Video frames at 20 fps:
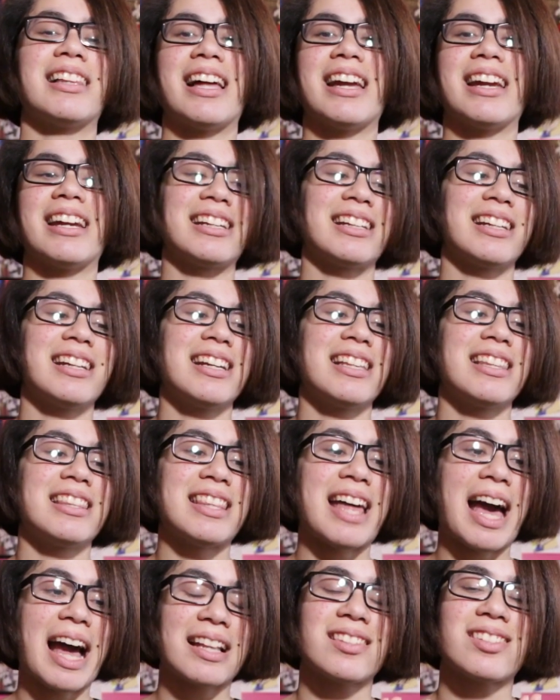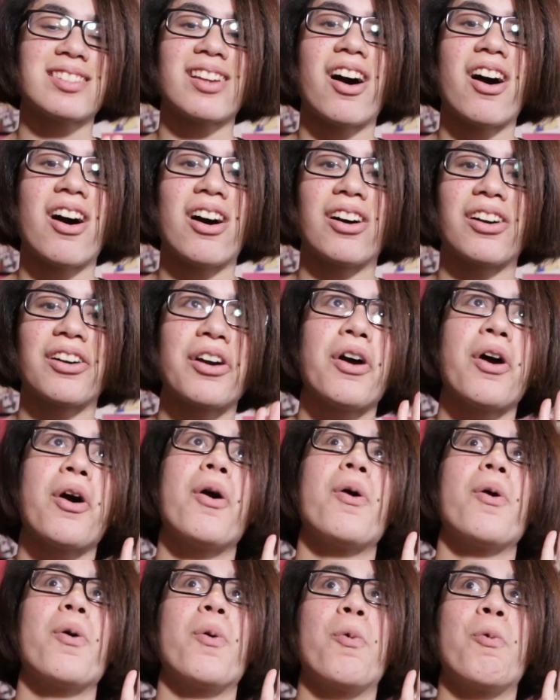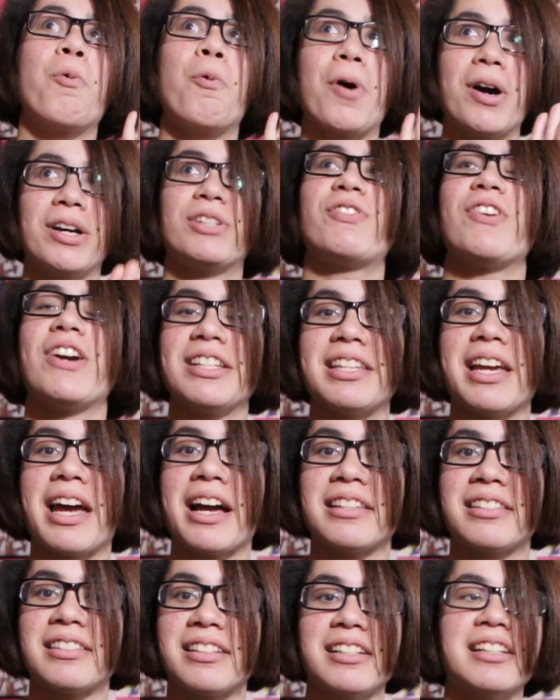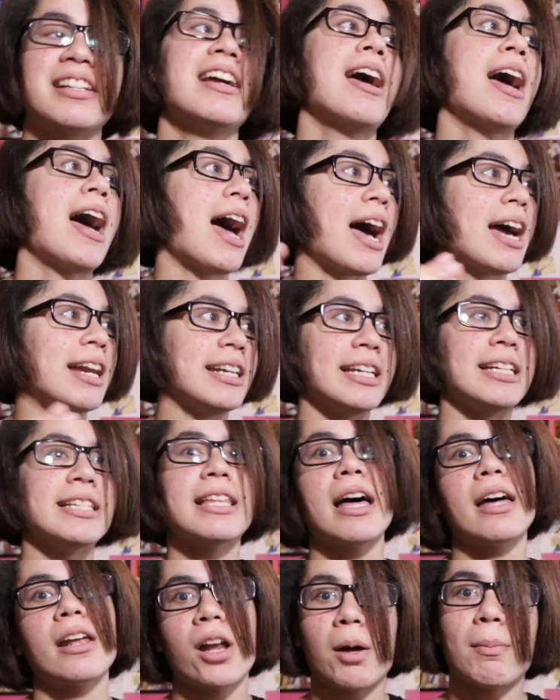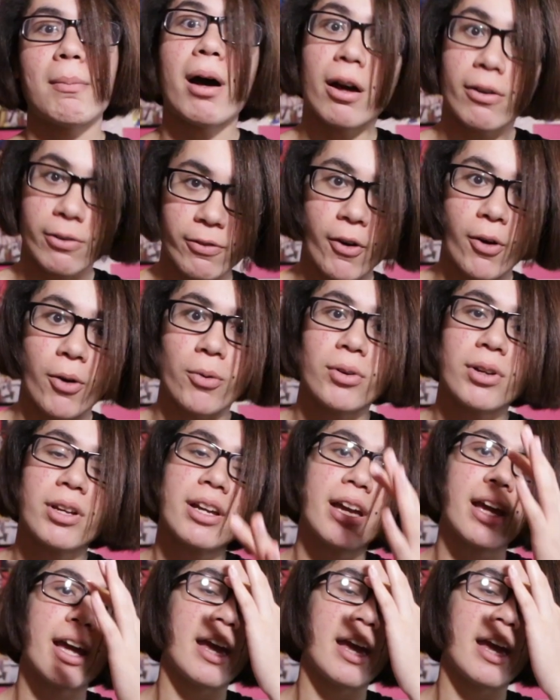Like, that song was fantastic. I need that on my phone.